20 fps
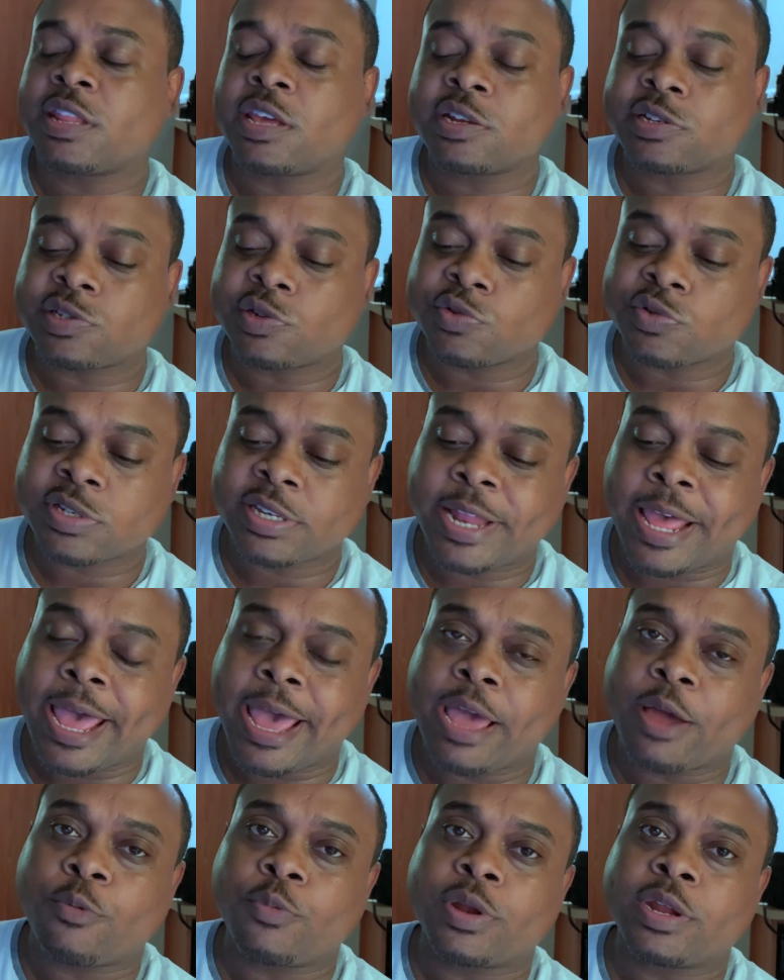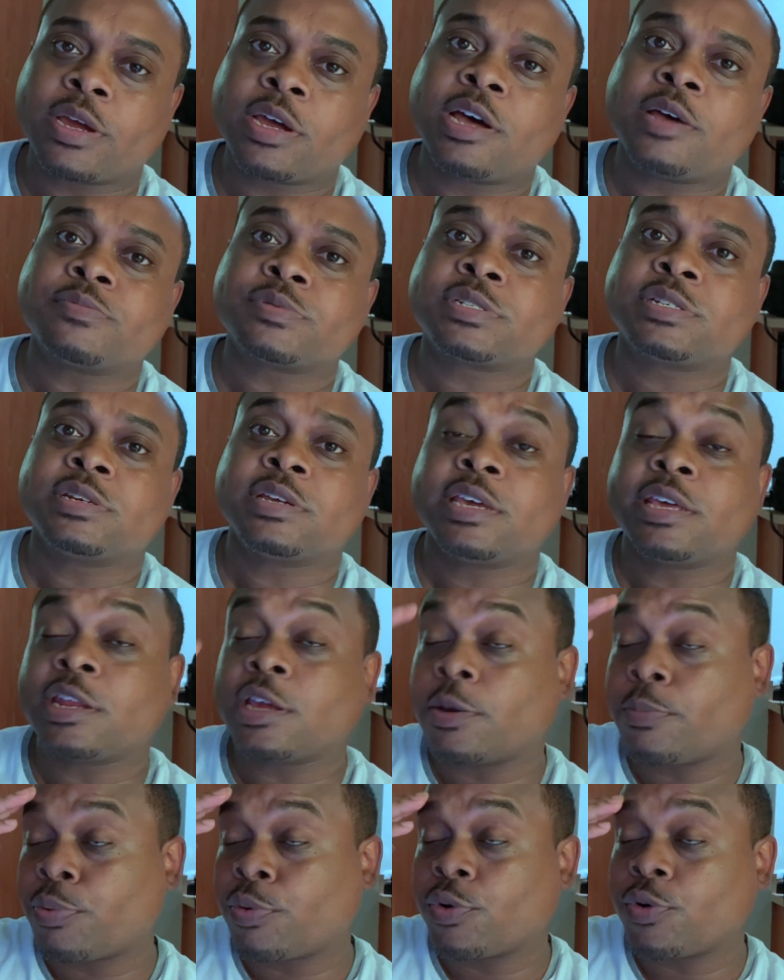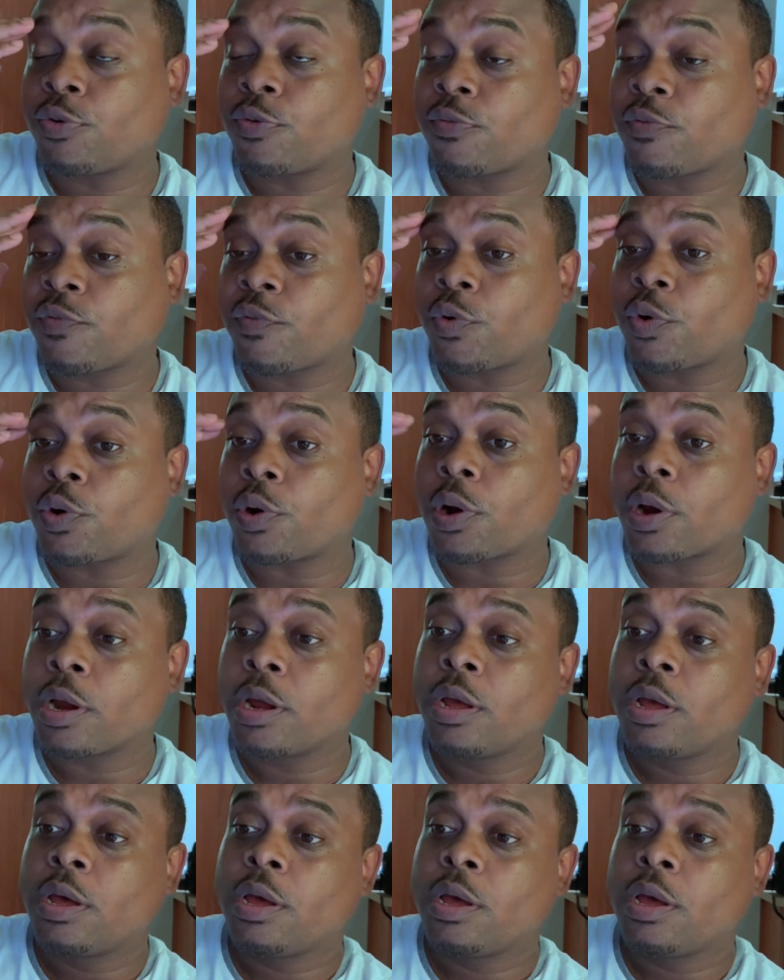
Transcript: there's no snag when it comes to getting approved for